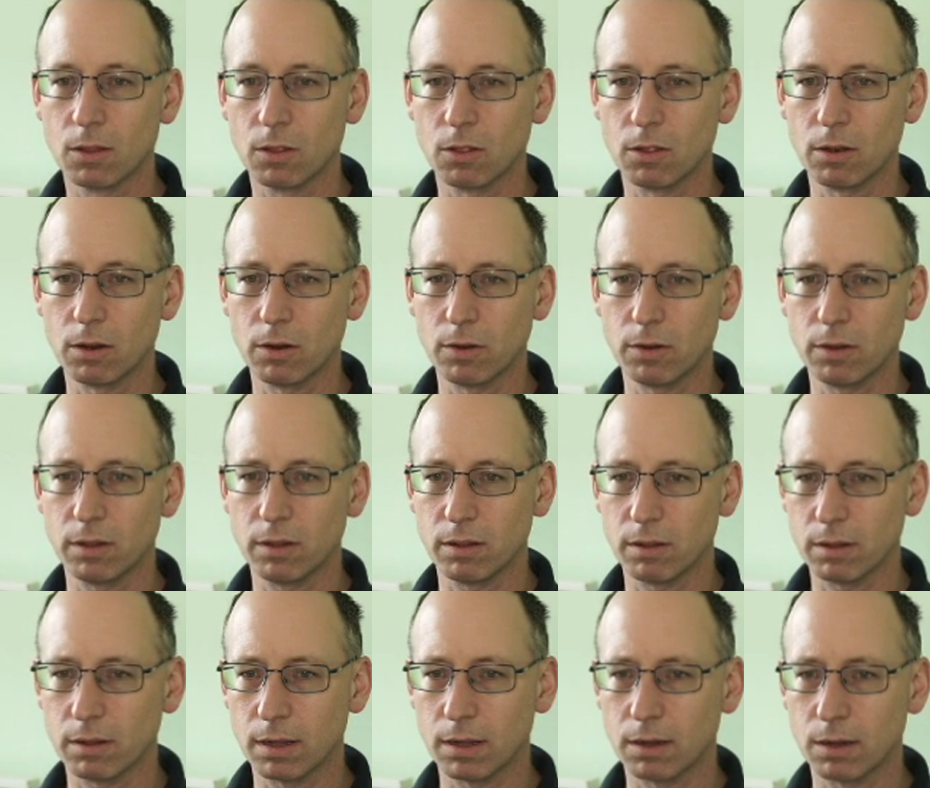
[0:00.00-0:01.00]
You know
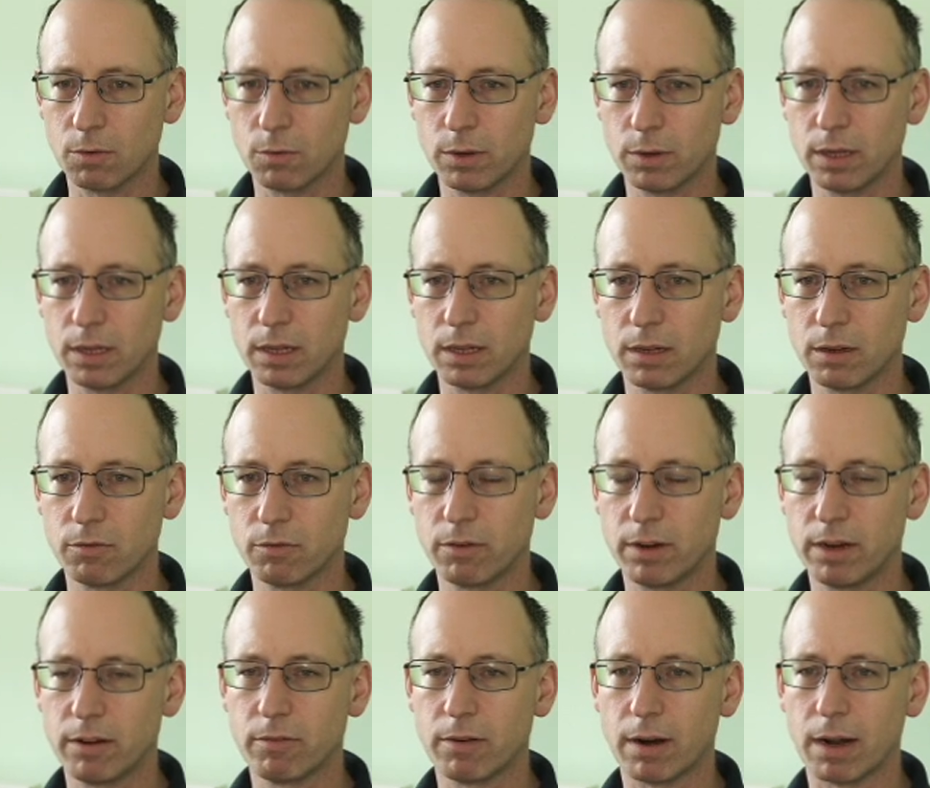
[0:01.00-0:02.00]
how we
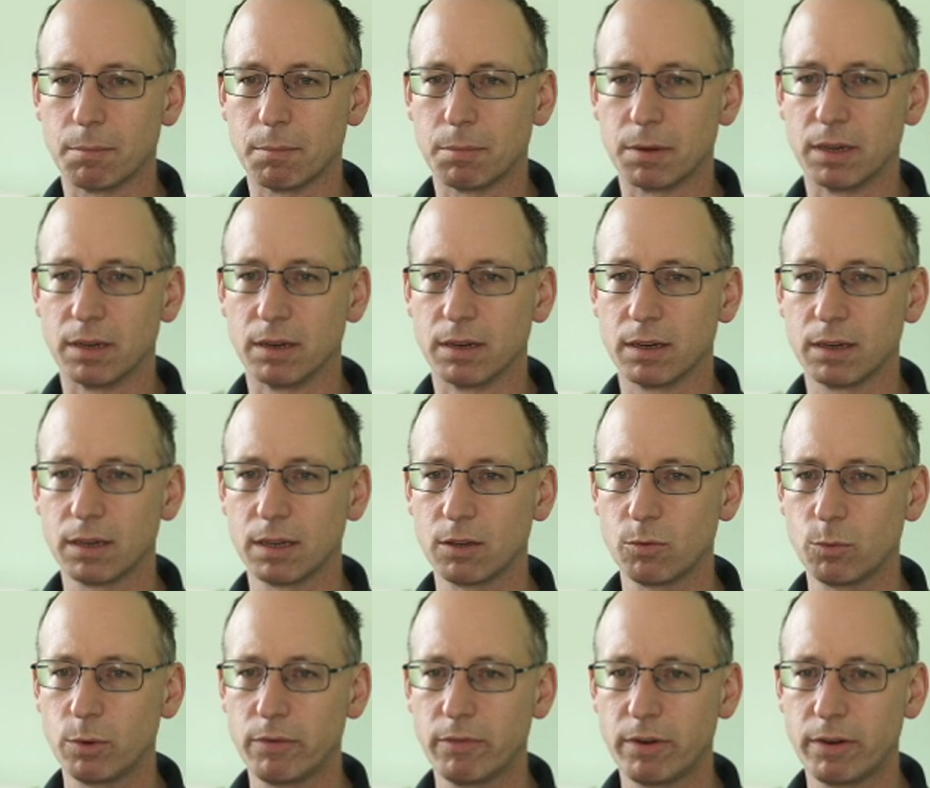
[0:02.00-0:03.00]
rewrap in? How
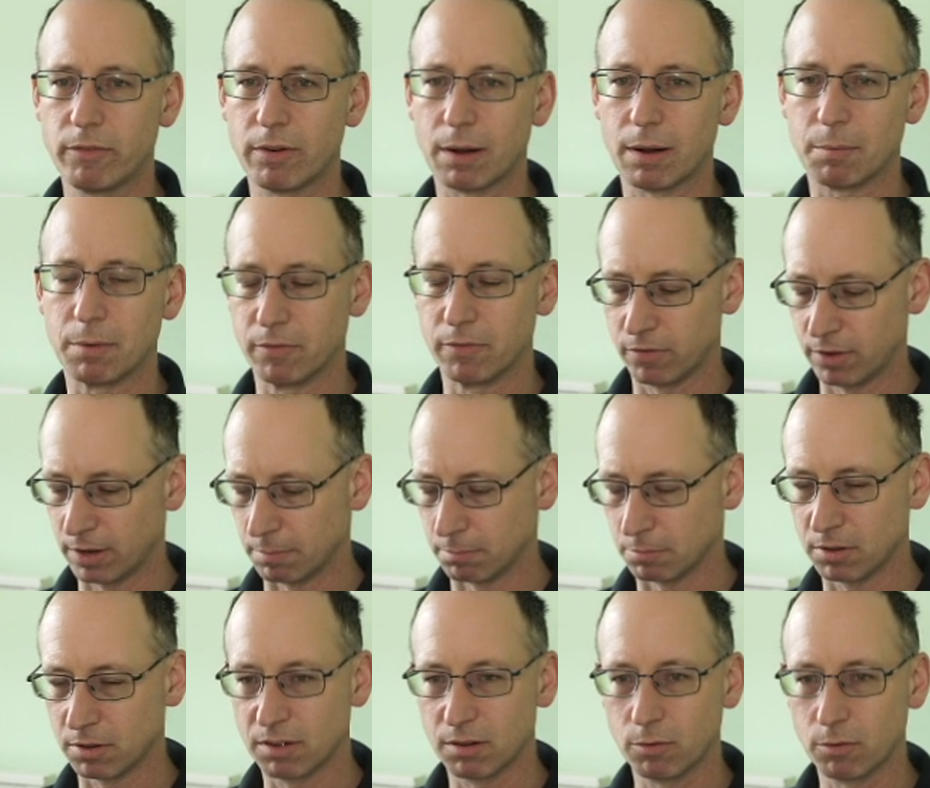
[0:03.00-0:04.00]
do we rewrap in Vim?
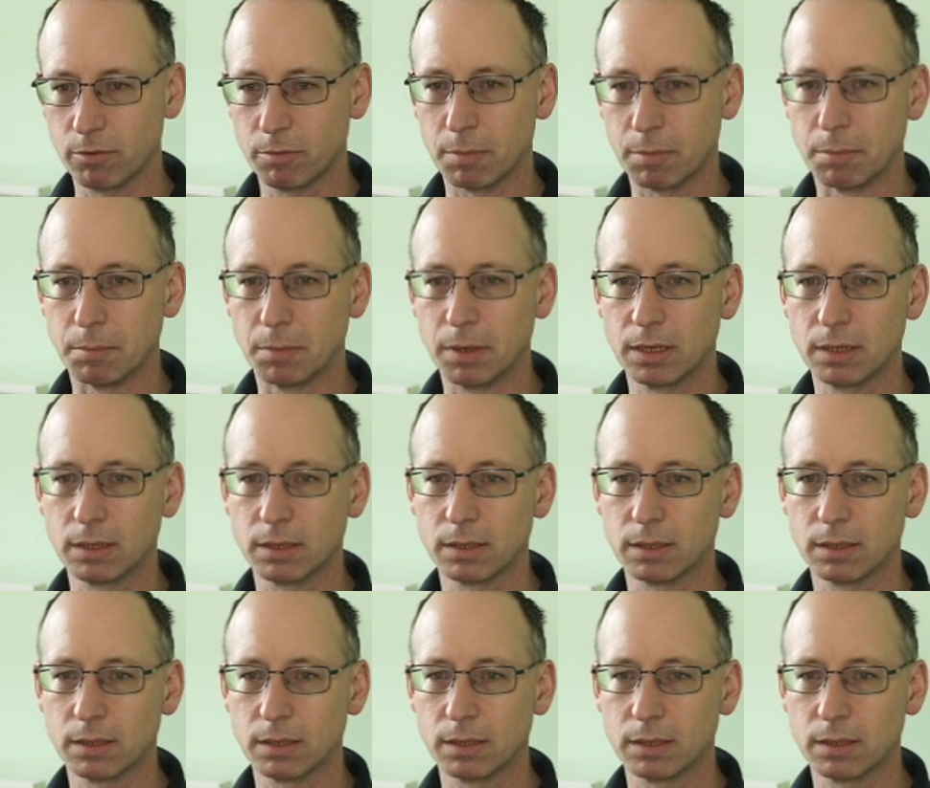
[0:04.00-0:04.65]
Do I remember?